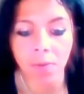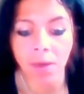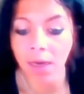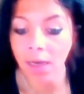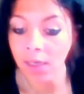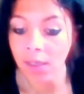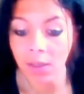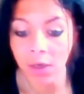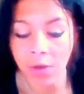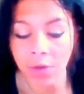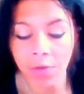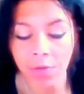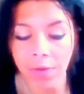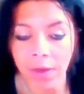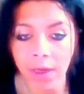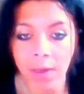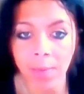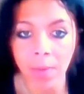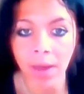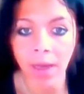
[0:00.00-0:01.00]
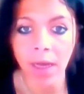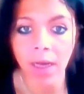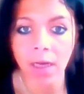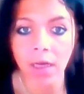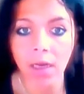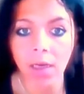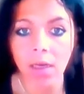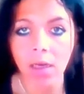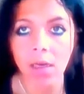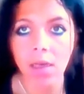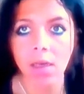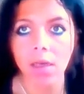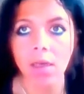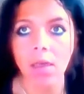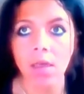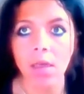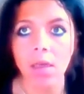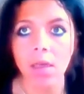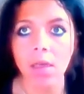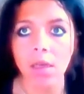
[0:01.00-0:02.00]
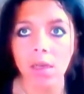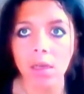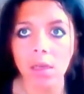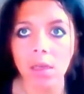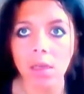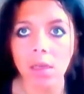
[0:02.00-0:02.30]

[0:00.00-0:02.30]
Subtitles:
fight, but I don't fight back.